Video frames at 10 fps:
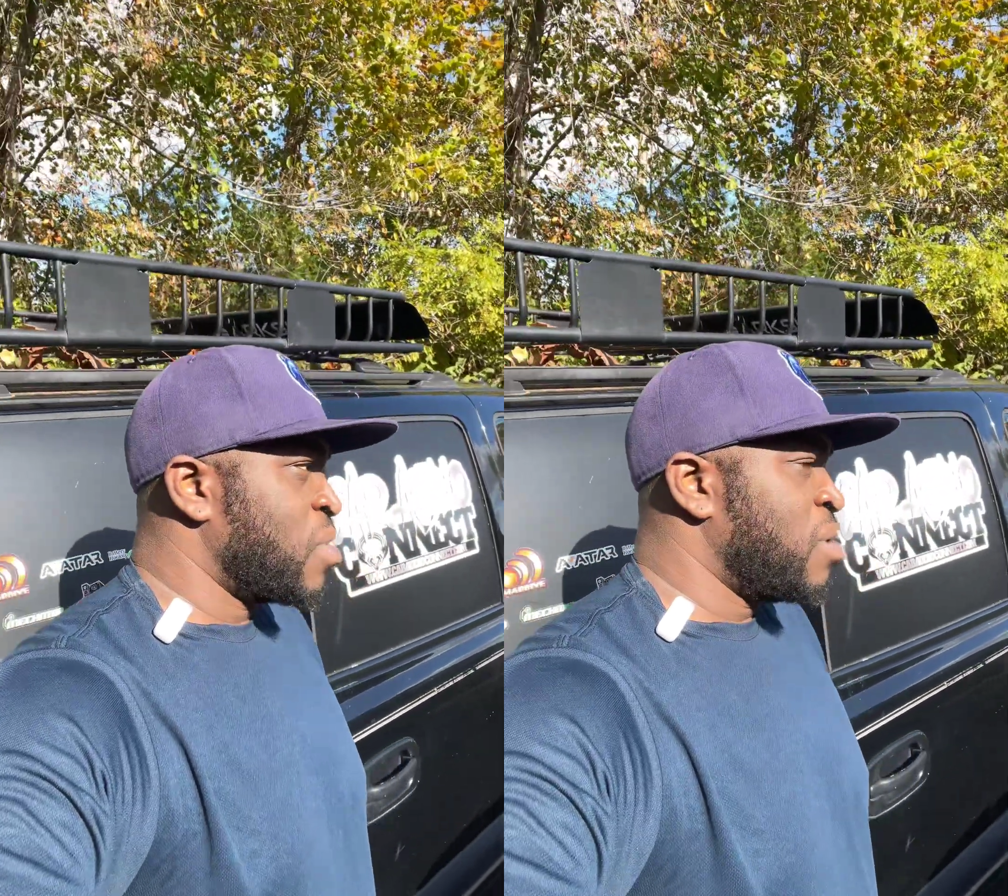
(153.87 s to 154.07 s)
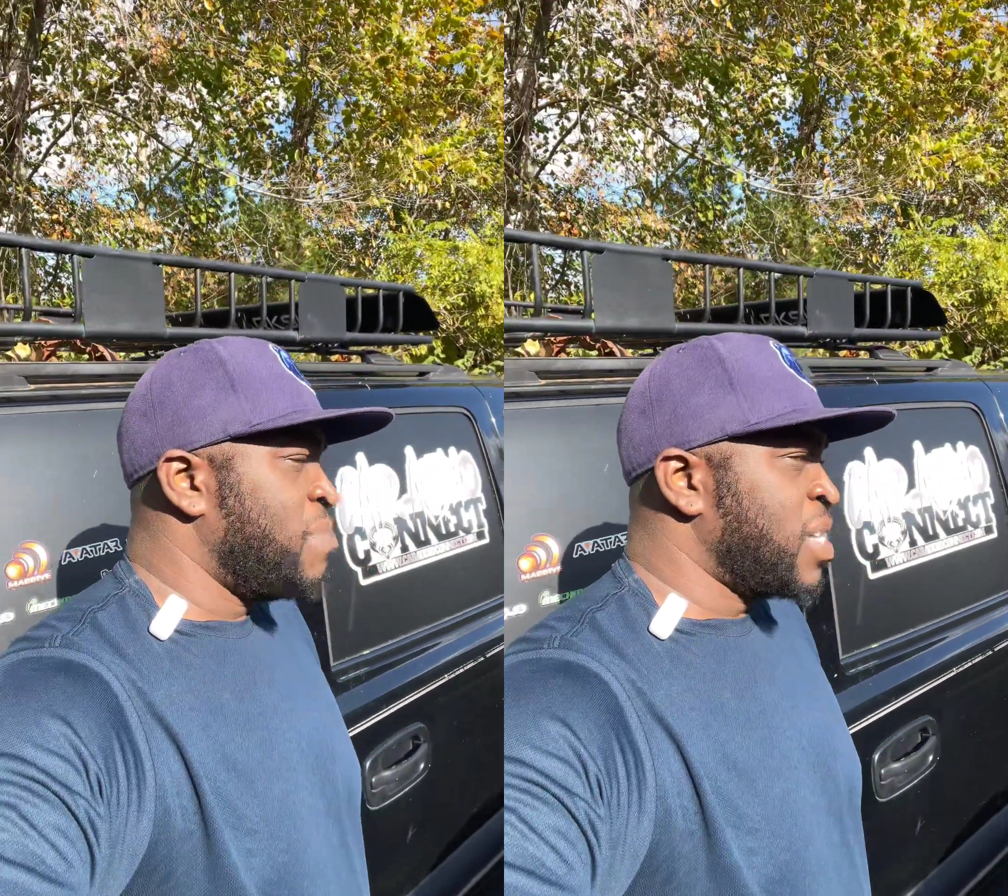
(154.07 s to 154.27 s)

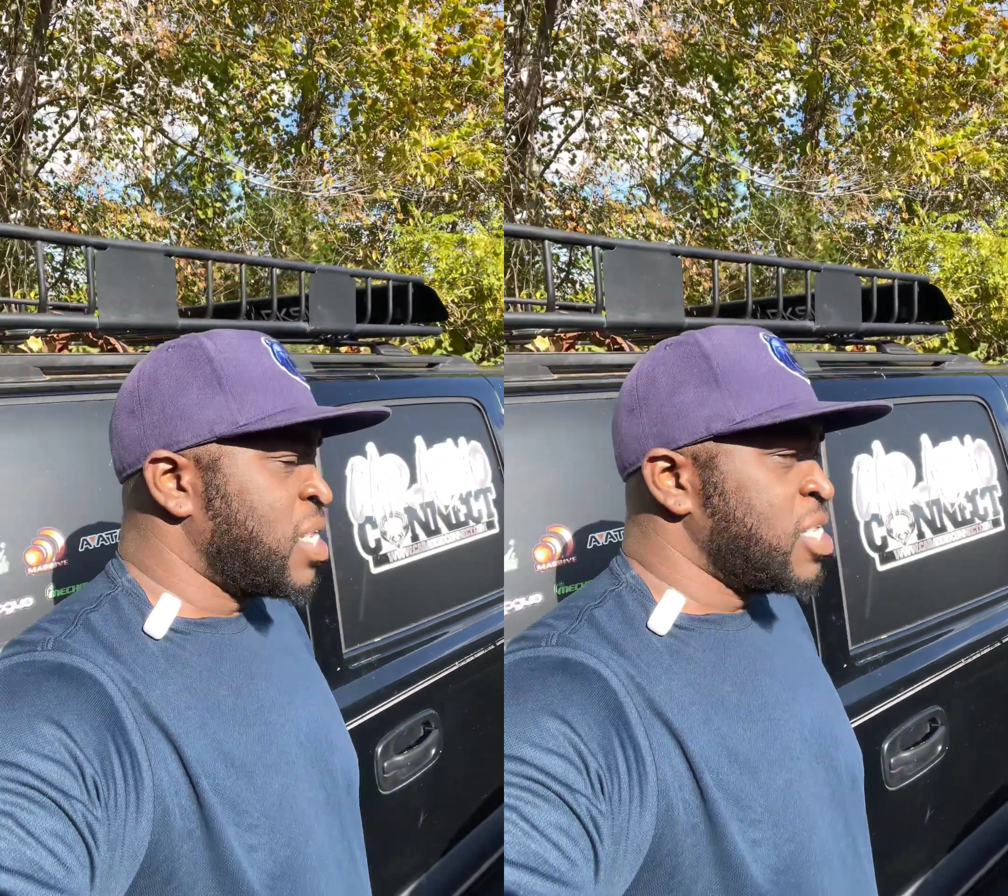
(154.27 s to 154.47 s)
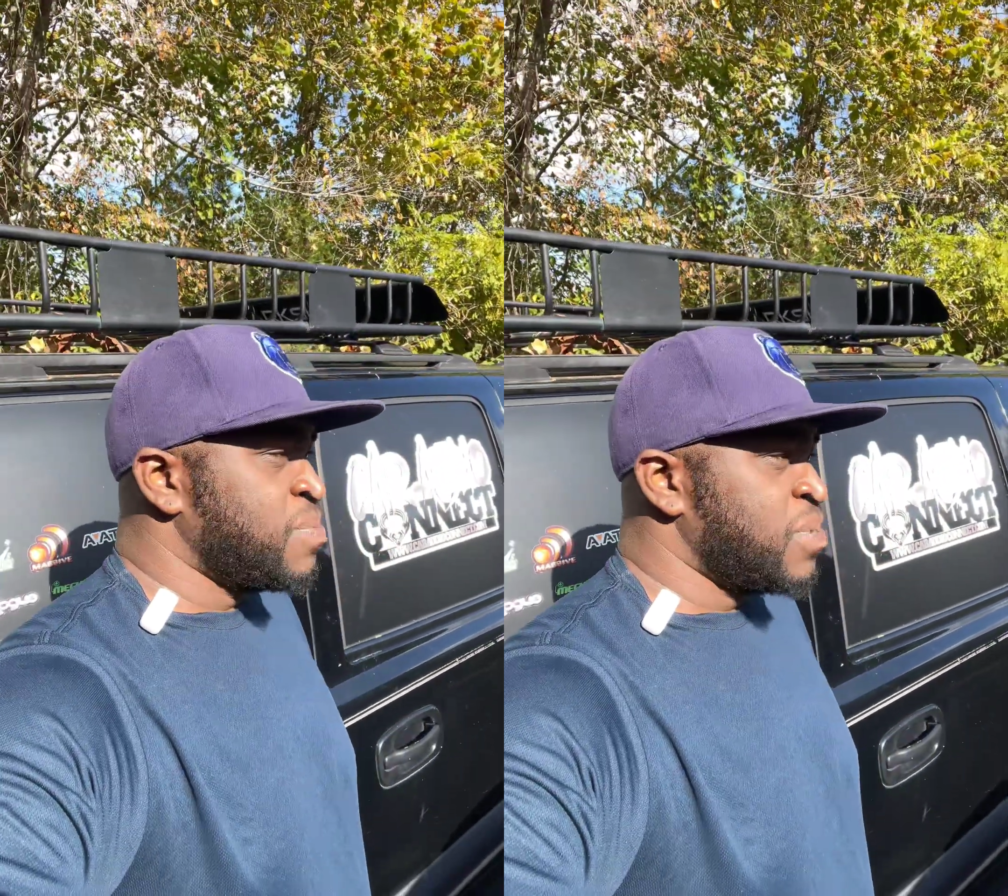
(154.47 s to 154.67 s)
by the
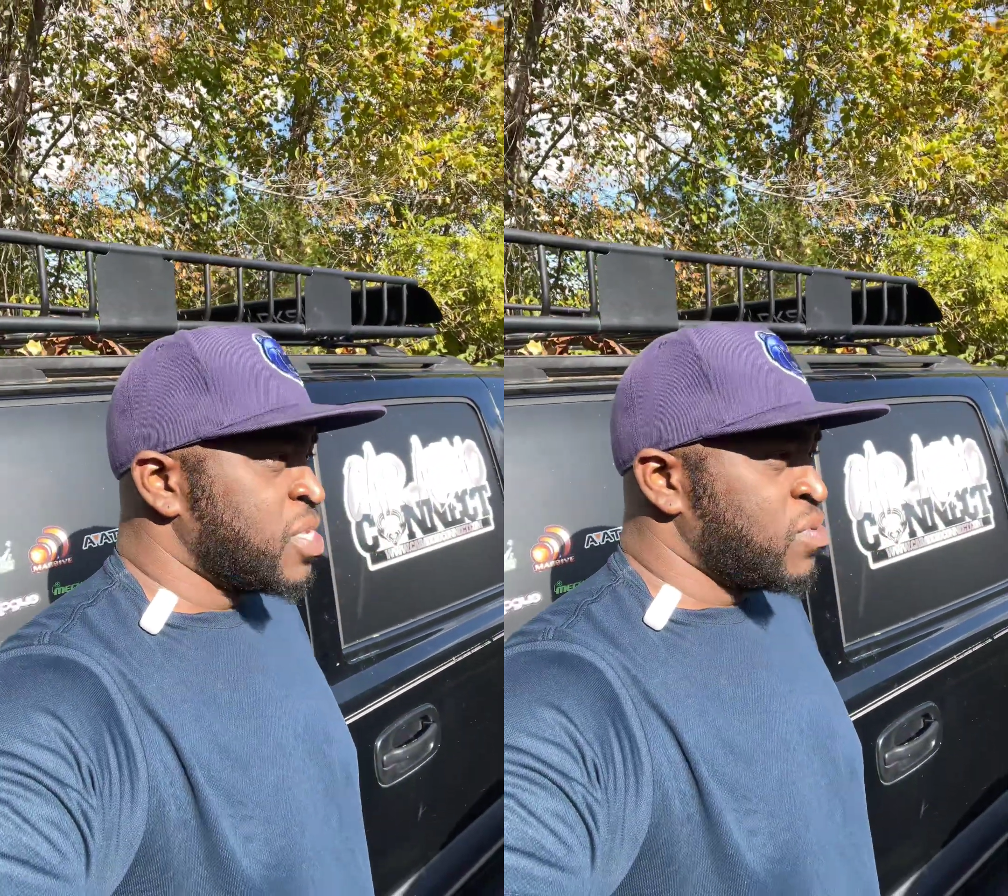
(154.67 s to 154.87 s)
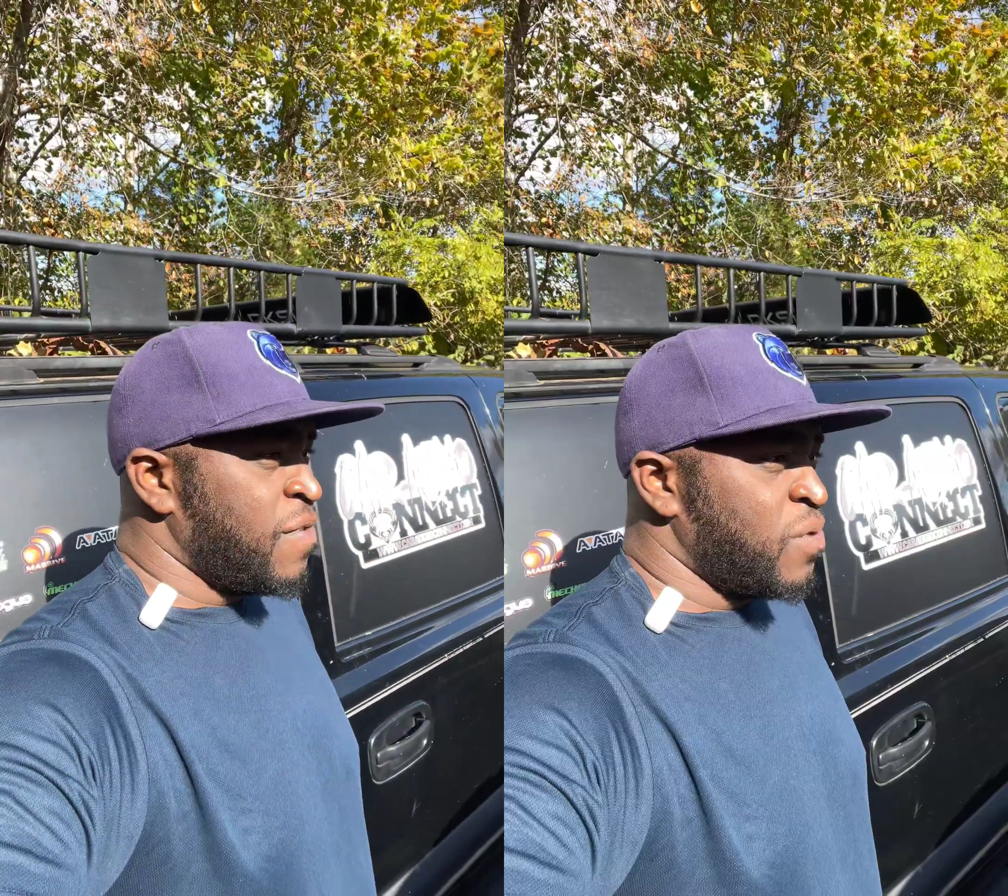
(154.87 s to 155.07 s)
time you spend
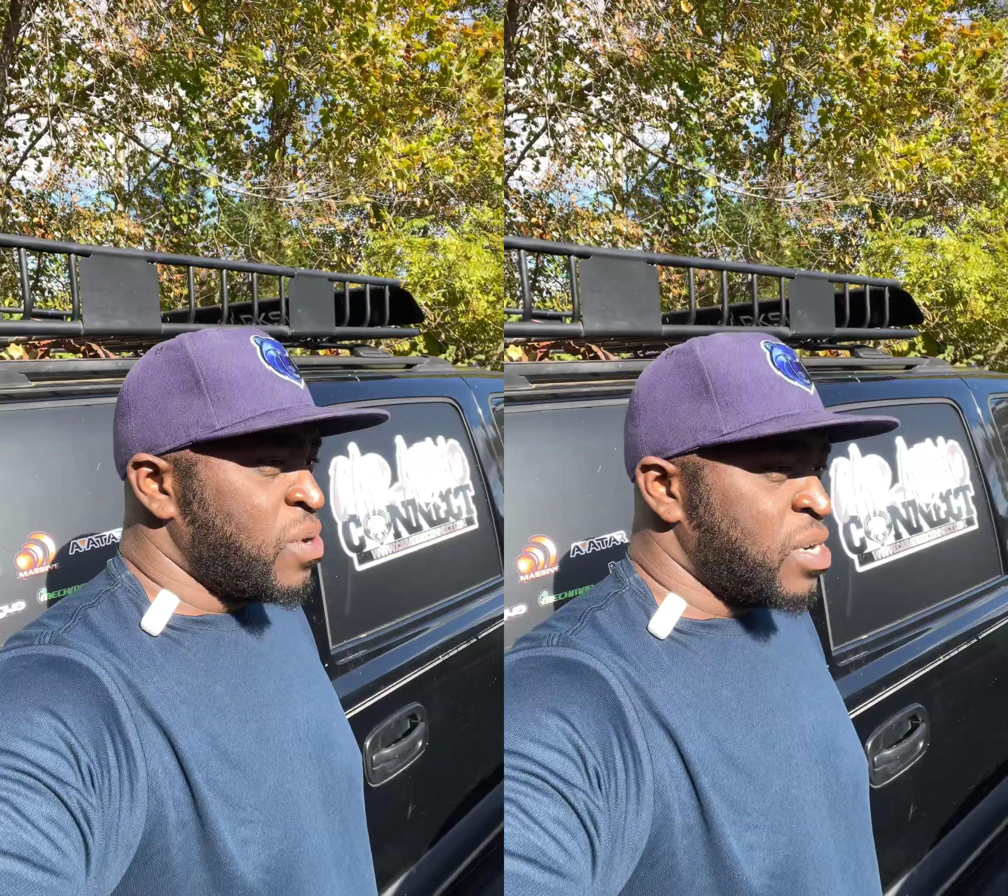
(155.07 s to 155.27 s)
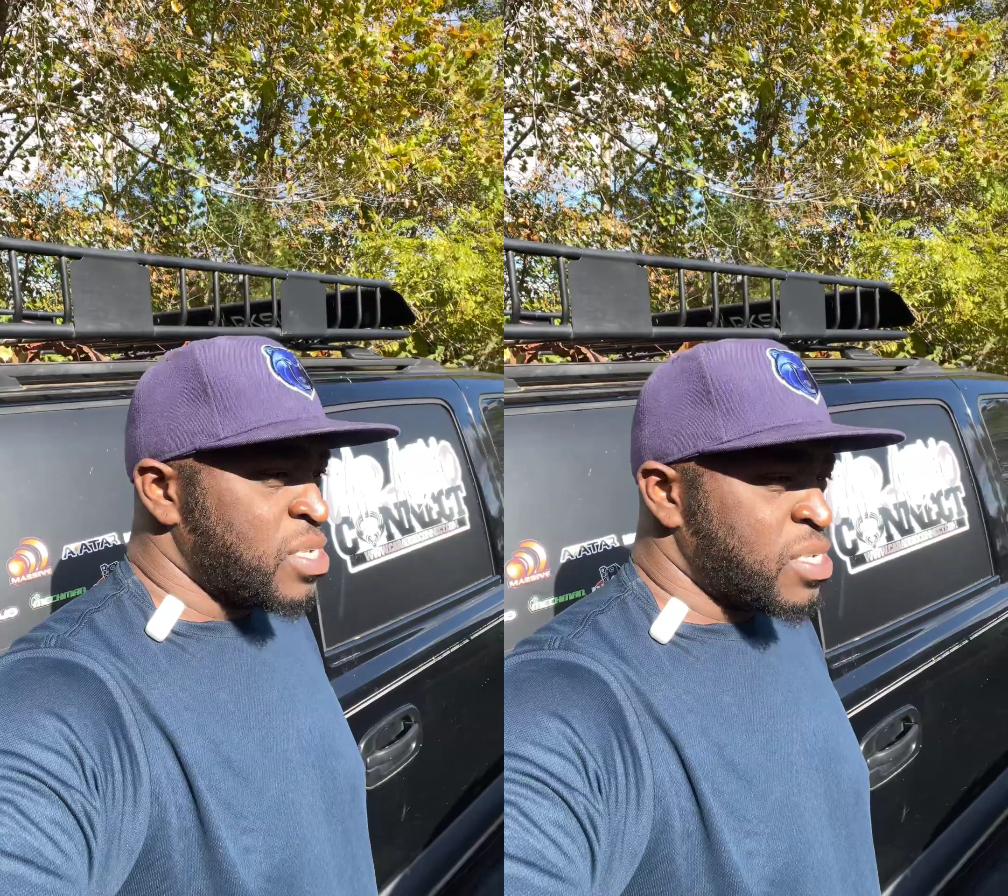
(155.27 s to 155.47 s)
300 or
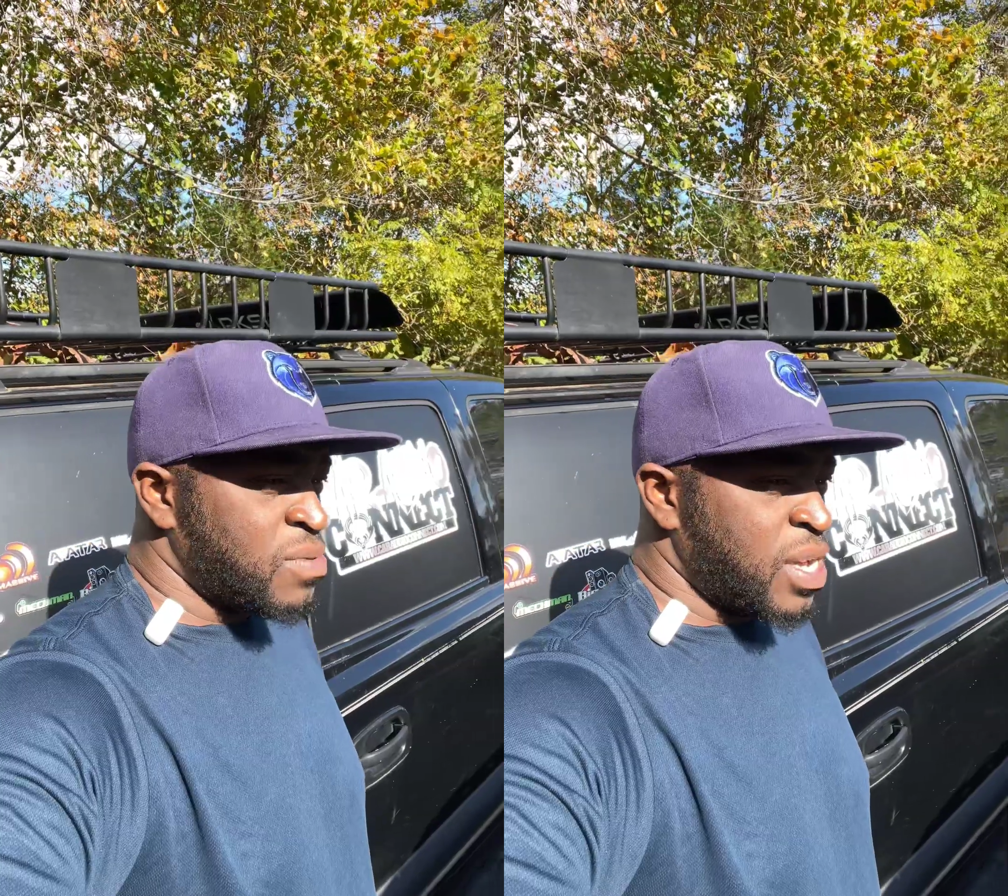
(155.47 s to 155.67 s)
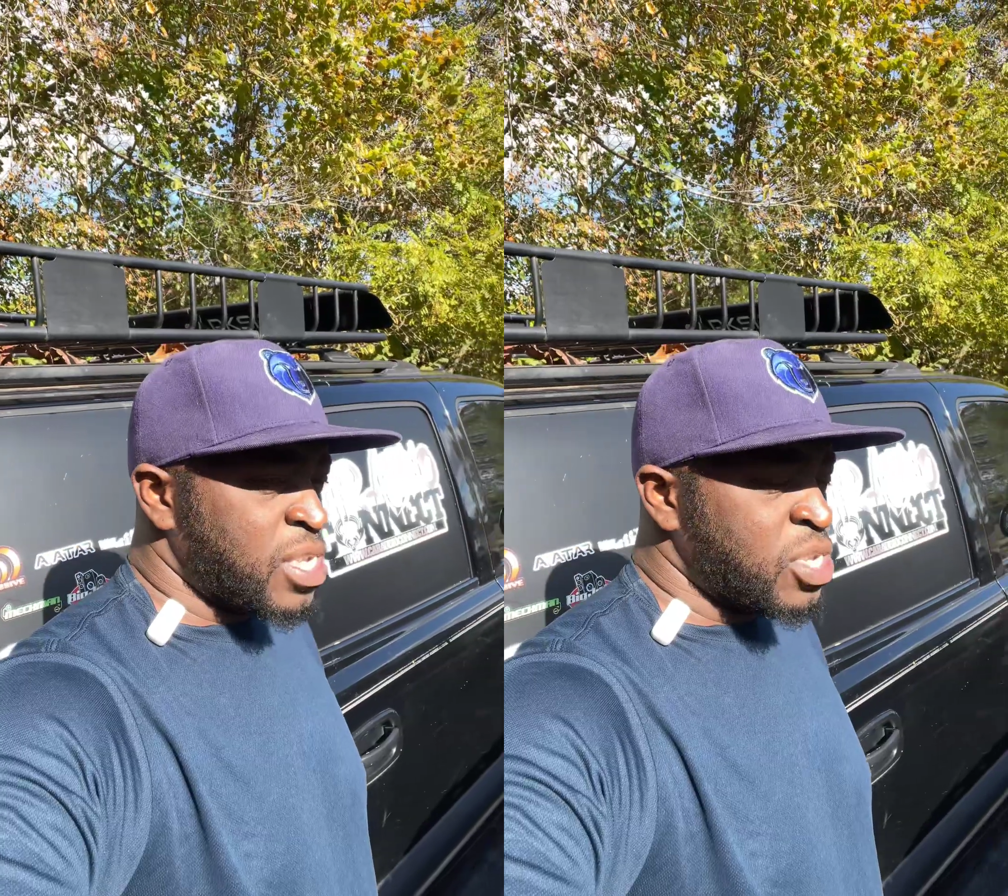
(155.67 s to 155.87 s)
400 on gas,